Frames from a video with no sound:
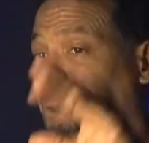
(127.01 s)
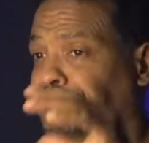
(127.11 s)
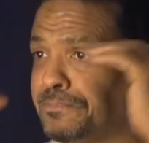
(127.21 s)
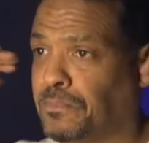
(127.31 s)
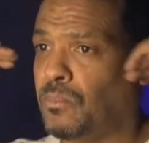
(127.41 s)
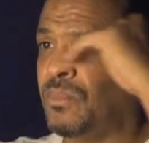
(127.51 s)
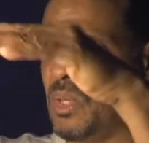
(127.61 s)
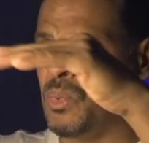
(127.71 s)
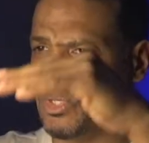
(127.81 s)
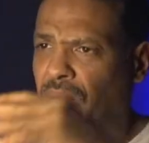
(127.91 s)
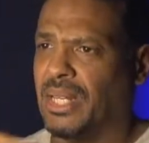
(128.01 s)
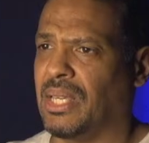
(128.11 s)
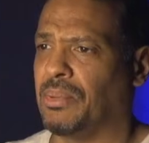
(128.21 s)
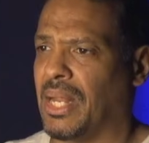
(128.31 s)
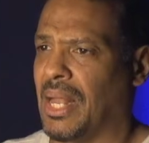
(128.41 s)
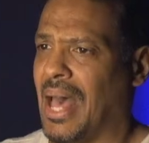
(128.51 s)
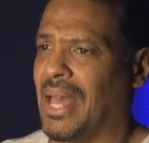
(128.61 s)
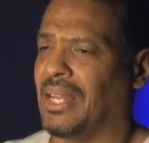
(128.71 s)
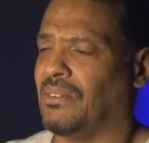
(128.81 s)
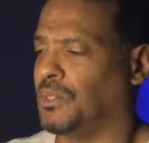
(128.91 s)
I'm going to try to keep it at
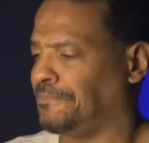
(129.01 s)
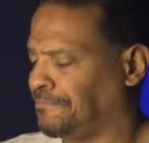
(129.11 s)
eye level.